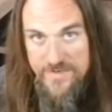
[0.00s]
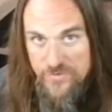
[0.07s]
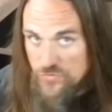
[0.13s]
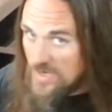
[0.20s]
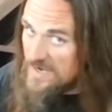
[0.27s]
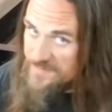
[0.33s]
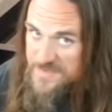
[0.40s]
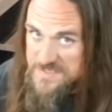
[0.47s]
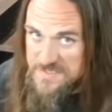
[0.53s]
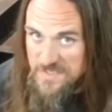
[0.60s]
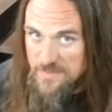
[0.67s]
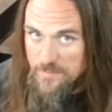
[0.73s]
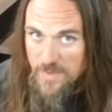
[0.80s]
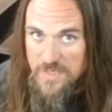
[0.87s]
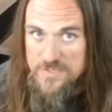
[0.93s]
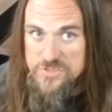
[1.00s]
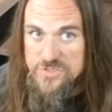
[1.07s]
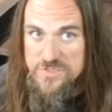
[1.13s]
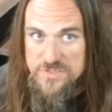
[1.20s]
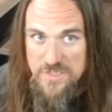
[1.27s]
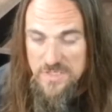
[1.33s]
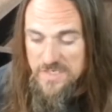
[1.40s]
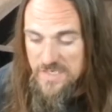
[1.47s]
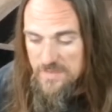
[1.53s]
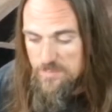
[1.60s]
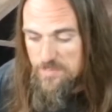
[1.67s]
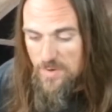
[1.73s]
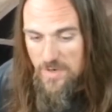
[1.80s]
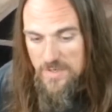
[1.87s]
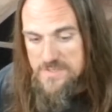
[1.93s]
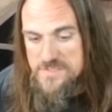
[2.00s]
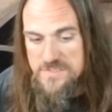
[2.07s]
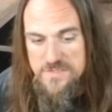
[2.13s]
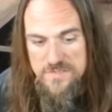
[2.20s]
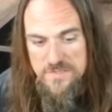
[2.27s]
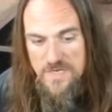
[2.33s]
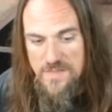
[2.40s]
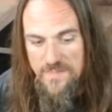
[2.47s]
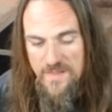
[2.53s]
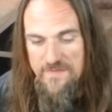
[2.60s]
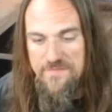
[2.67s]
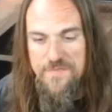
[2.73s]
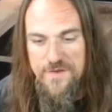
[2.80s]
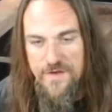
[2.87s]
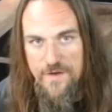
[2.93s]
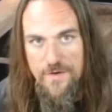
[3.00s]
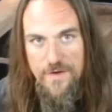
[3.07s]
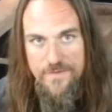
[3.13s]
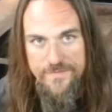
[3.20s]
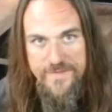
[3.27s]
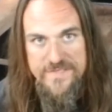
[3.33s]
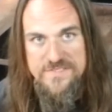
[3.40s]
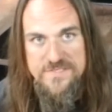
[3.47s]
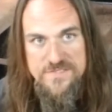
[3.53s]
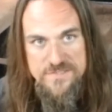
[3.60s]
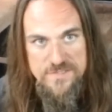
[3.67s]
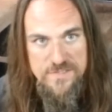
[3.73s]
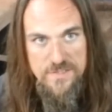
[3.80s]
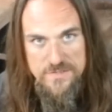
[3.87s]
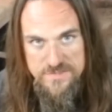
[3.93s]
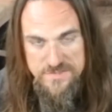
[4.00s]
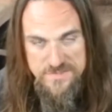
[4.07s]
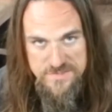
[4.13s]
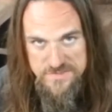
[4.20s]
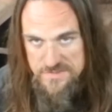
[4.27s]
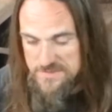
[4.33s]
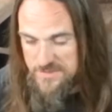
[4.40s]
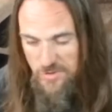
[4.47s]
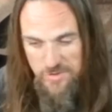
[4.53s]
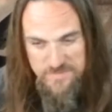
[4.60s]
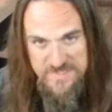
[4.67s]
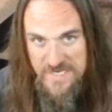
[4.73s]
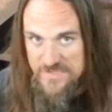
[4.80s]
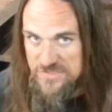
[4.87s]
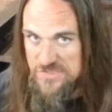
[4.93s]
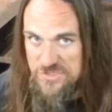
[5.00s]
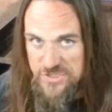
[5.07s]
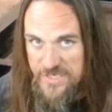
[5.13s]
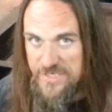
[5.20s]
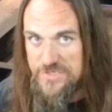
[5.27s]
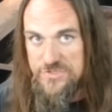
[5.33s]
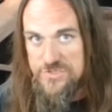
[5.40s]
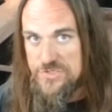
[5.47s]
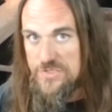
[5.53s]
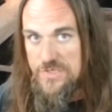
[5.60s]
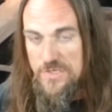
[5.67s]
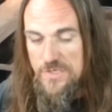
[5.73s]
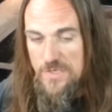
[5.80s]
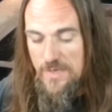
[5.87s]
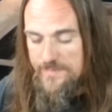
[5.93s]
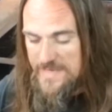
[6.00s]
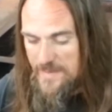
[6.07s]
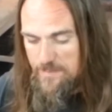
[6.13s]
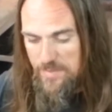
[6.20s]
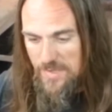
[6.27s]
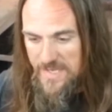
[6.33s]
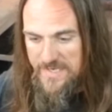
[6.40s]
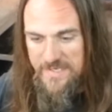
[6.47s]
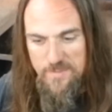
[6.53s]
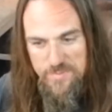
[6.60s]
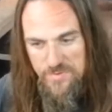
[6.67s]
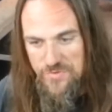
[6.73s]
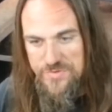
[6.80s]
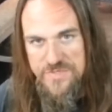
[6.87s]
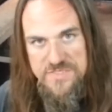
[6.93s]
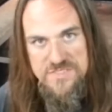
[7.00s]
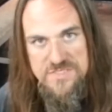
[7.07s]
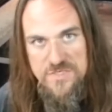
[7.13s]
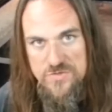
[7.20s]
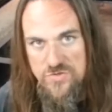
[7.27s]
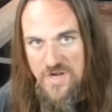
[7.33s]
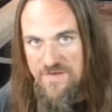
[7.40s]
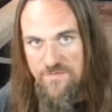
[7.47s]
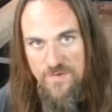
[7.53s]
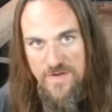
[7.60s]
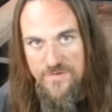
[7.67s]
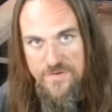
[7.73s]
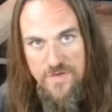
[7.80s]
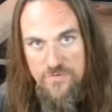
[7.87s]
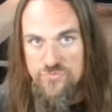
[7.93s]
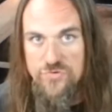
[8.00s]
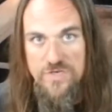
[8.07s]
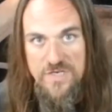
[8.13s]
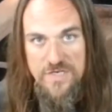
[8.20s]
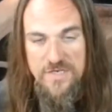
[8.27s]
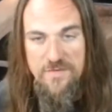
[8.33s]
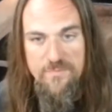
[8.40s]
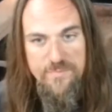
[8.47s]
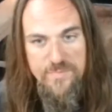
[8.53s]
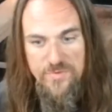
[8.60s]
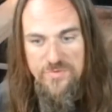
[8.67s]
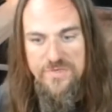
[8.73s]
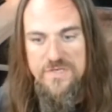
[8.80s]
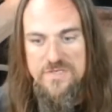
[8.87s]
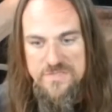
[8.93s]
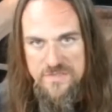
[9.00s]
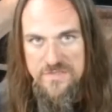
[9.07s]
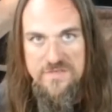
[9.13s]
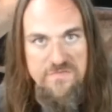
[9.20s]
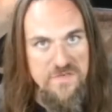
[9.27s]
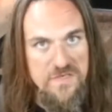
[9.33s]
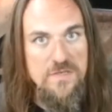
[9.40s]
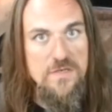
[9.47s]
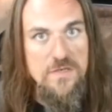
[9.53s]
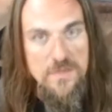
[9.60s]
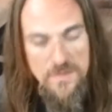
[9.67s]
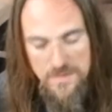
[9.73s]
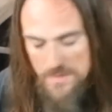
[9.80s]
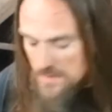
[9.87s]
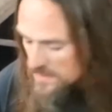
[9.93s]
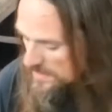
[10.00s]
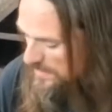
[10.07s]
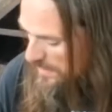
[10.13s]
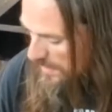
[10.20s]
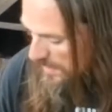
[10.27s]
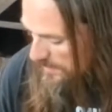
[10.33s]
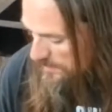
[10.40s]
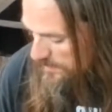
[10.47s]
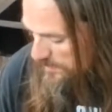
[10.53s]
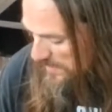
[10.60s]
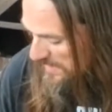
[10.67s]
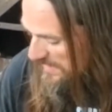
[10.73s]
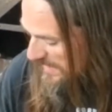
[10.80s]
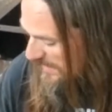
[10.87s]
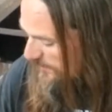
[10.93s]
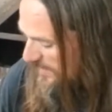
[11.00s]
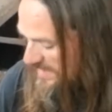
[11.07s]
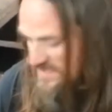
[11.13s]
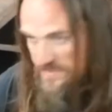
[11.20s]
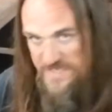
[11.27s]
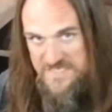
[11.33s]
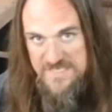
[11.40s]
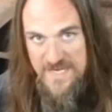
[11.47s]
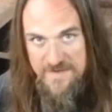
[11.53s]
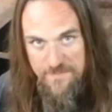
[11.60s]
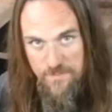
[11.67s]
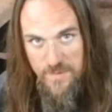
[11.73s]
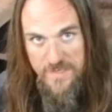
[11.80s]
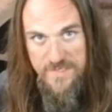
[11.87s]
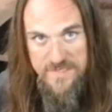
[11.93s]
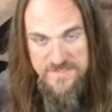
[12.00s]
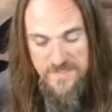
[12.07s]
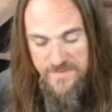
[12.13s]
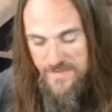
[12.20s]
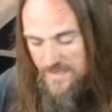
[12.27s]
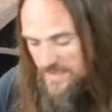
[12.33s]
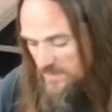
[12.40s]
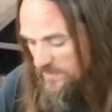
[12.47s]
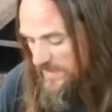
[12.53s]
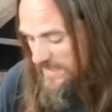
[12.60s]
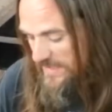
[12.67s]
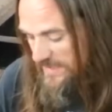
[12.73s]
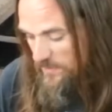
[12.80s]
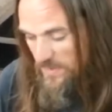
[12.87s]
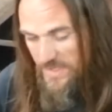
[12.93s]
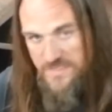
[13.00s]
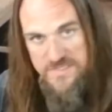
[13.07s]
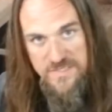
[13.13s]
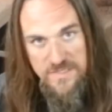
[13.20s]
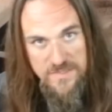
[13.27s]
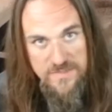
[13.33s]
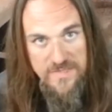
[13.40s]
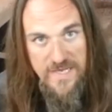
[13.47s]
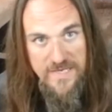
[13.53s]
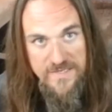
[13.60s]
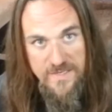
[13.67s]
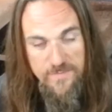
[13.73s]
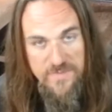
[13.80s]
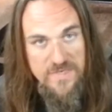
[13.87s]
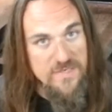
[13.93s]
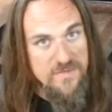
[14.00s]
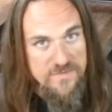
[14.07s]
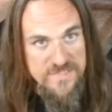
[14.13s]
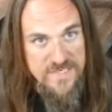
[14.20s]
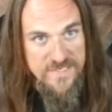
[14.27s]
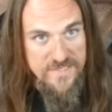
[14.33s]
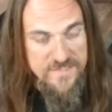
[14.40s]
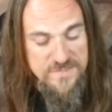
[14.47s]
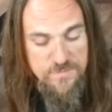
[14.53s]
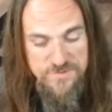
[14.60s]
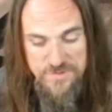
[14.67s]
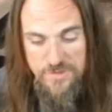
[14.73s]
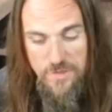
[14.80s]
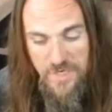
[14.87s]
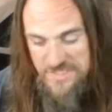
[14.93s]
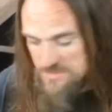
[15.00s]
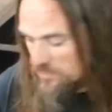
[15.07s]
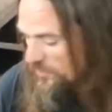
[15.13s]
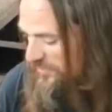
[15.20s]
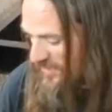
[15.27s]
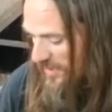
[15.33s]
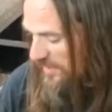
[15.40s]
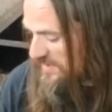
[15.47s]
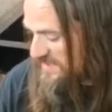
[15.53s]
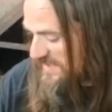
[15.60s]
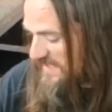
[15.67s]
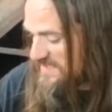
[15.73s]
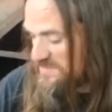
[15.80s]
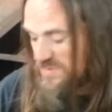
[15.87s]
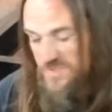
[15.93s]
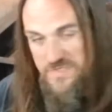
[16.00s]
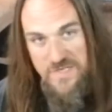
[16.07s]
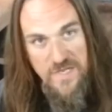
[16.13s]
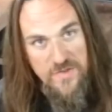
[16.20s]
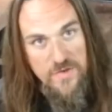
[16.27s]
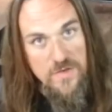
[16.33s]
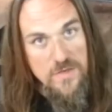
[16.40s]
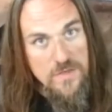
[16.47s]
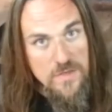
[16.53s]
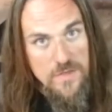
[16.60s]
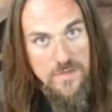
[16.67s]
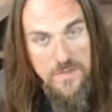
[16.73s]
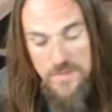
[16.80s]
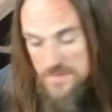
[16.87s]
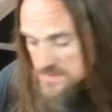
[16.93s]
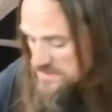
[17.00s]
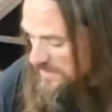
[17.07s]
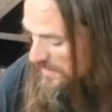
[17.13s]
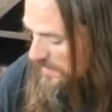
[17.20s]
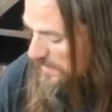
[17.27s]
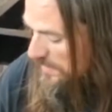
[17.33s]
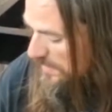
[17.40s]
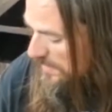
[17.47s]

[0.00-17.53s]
to drive this thing much. It's going to get parked and left there unless circumstances change. I'm not planning to build this to drive around the country in it. I'm building it to live in. But I want it to be safe when it is on the highway, and I want it to not get me tickets, which would cost more than all these lights put together. So